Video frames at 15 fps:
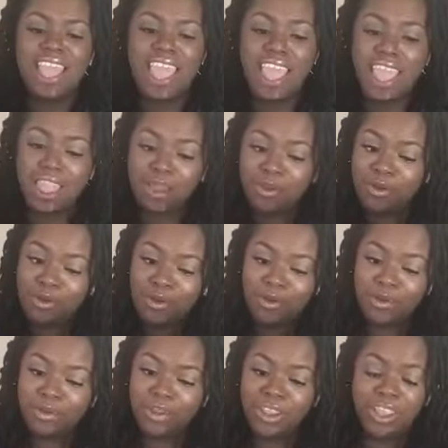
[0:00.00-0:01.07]

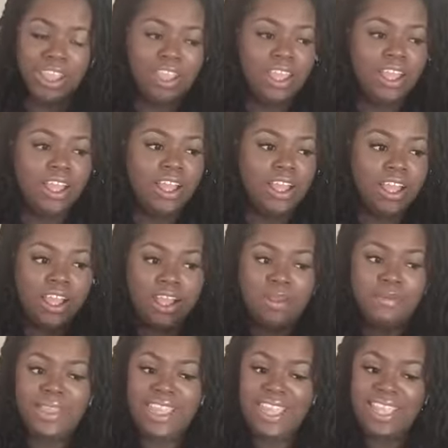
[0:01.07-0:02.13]
tangled
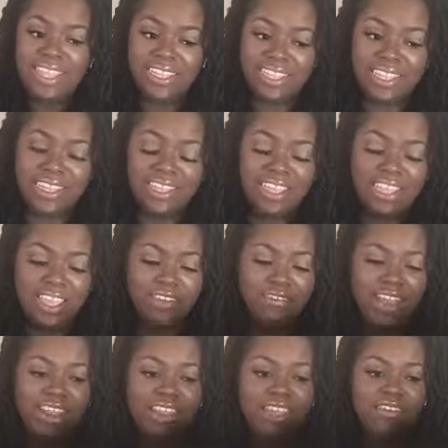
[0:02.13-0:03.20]
um, easily if I
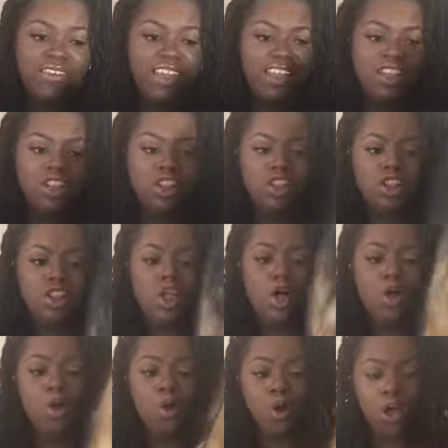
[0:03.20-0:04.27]
leave it
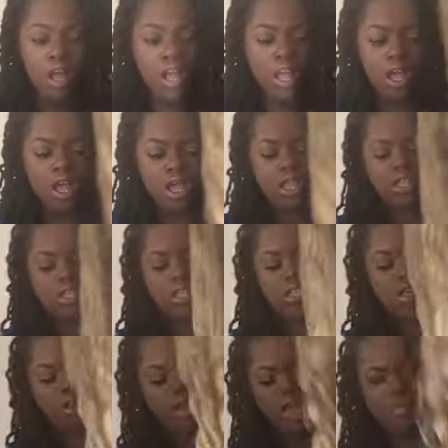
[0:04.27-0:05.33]
long. So
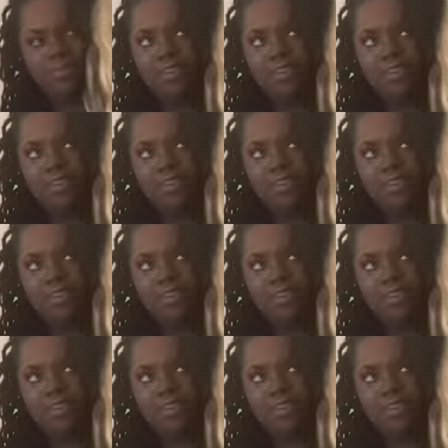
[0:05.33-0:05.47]
I'm